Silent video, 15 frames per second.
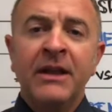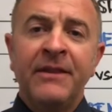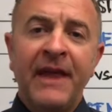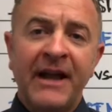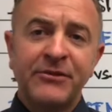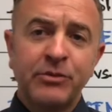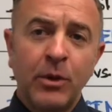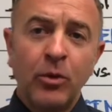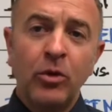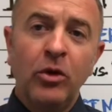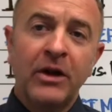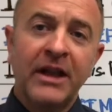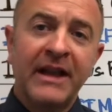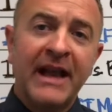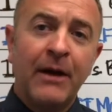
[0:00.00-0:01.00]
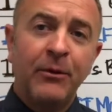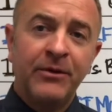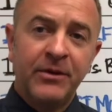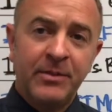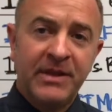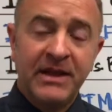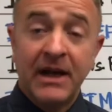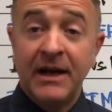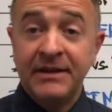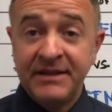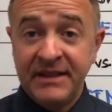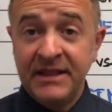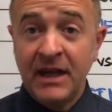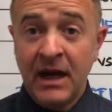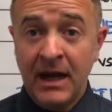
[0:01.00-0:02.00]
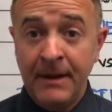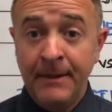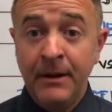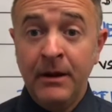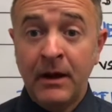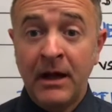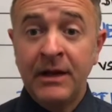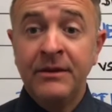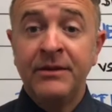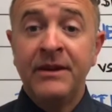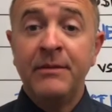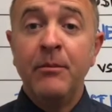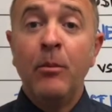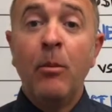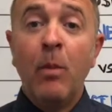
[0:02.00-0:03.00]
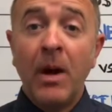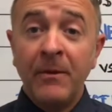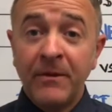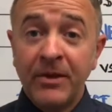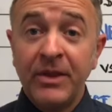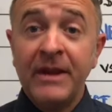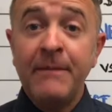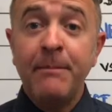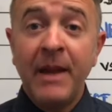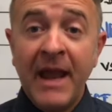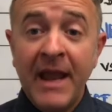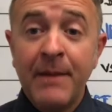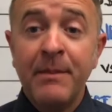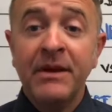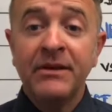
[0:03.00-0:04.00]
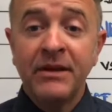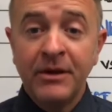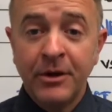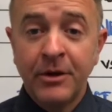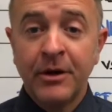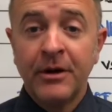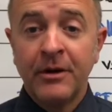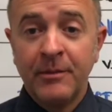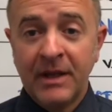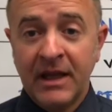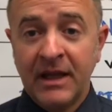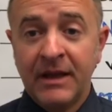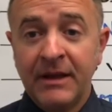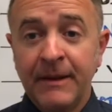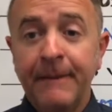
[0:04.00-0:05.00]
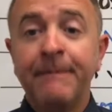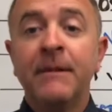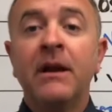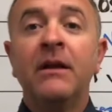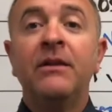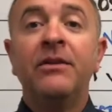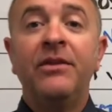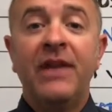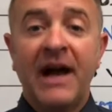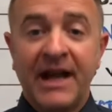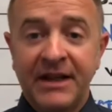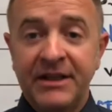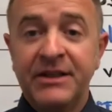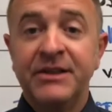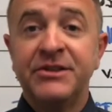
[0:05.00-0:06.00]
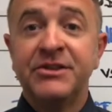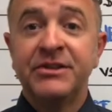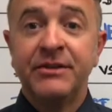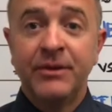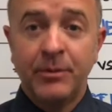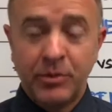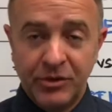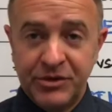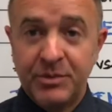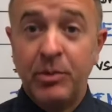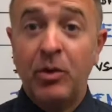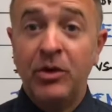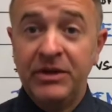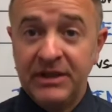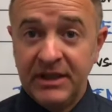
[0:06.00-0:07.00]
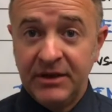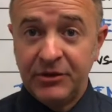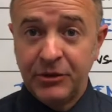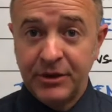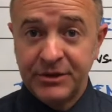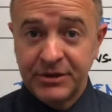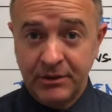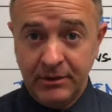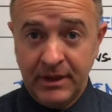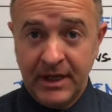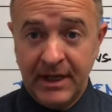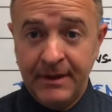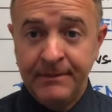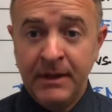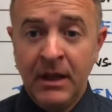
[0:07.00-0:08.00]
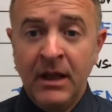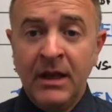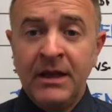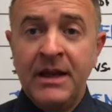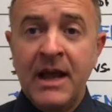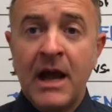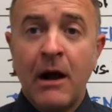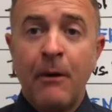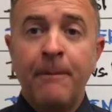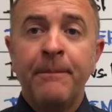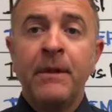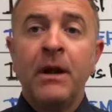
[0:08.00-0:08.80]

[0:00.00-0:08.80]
that's what we're looking at with the PITI. All right, the monthly payment that you're going to make, that is the principal and the interest. Okay, now